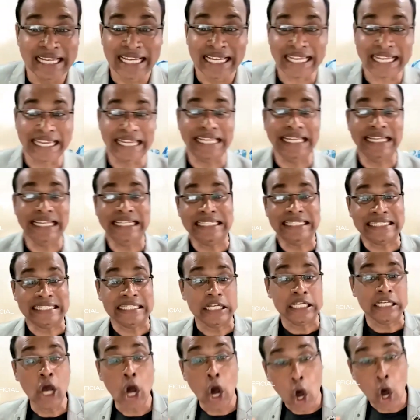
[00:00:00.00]
is
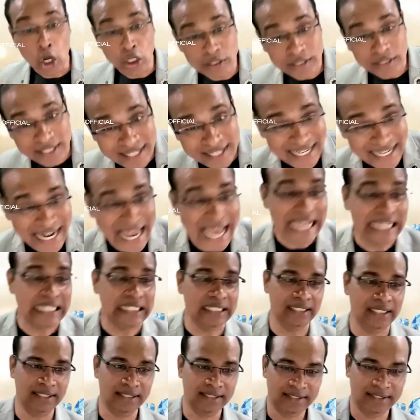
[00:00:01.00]
on the
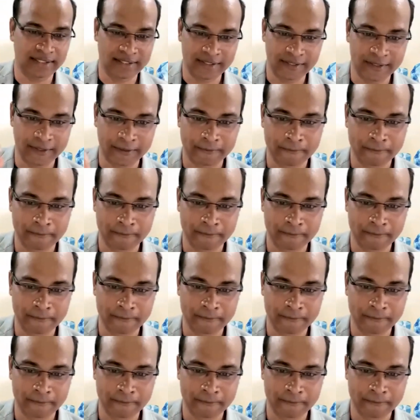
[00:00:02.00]
rise.